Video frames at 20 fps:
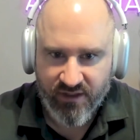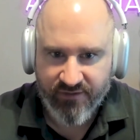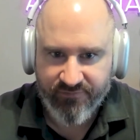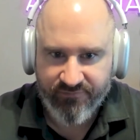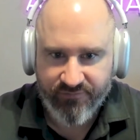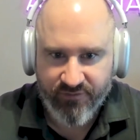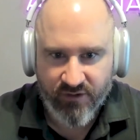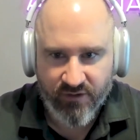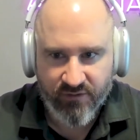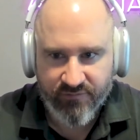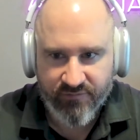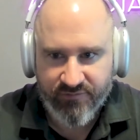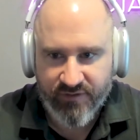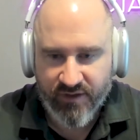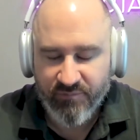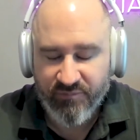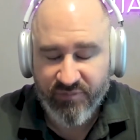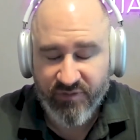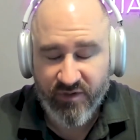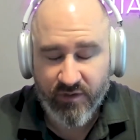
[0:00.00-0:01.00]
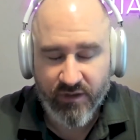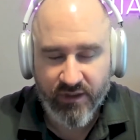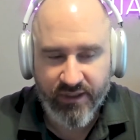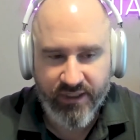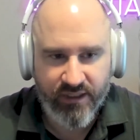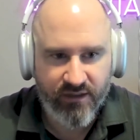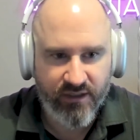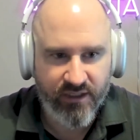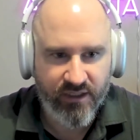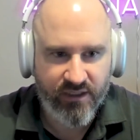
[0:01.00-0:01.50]
If you've
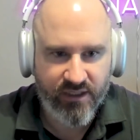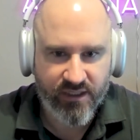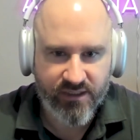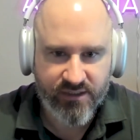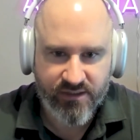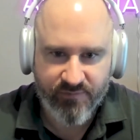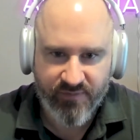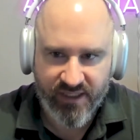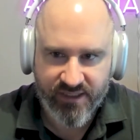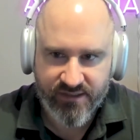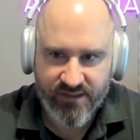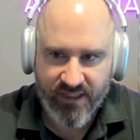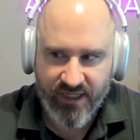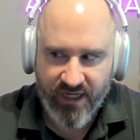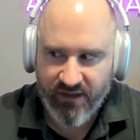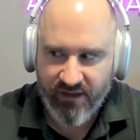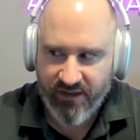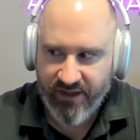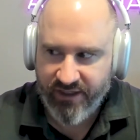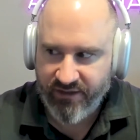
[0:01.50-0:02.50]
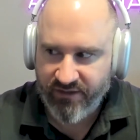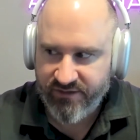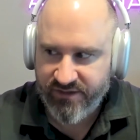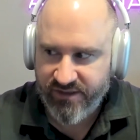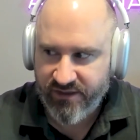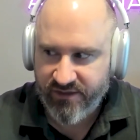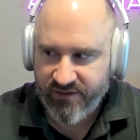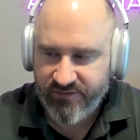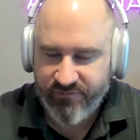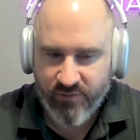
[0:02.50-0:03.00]
completely customized the hell out of
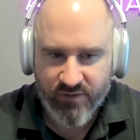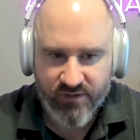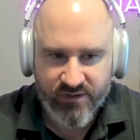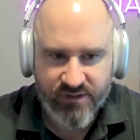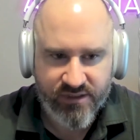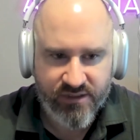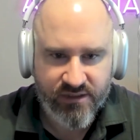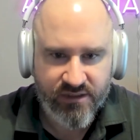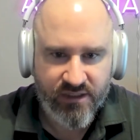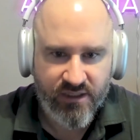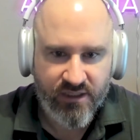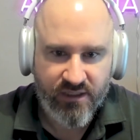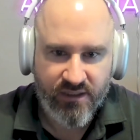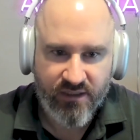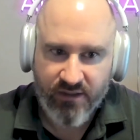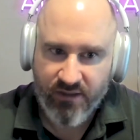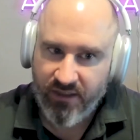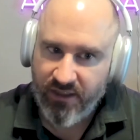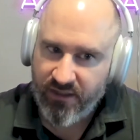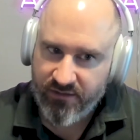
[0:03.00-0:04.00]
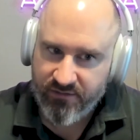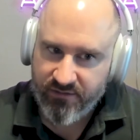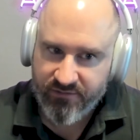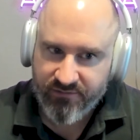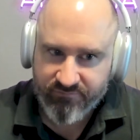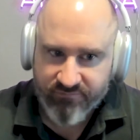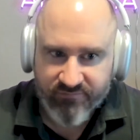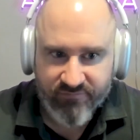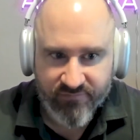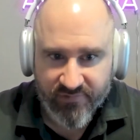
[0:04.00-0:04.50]
your Salesforce,
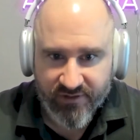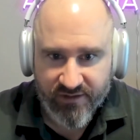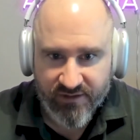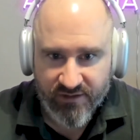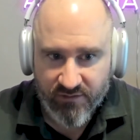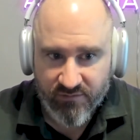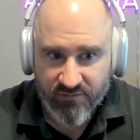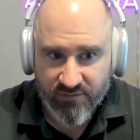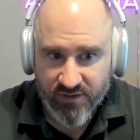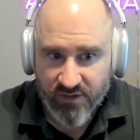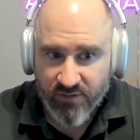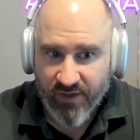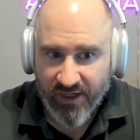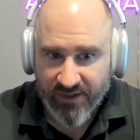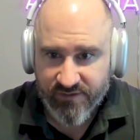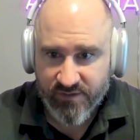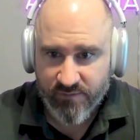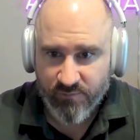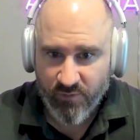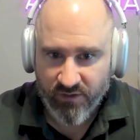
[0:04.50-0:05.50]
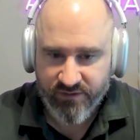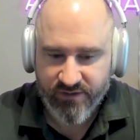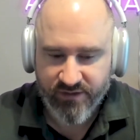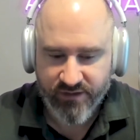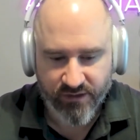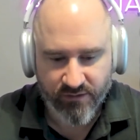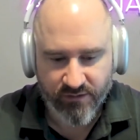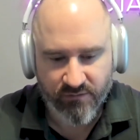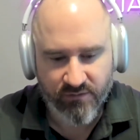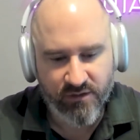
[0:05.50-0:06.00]
well, you do have some work
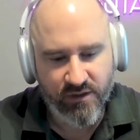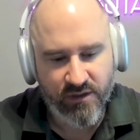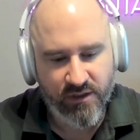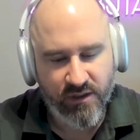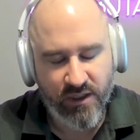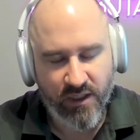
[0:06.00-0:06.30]
to do.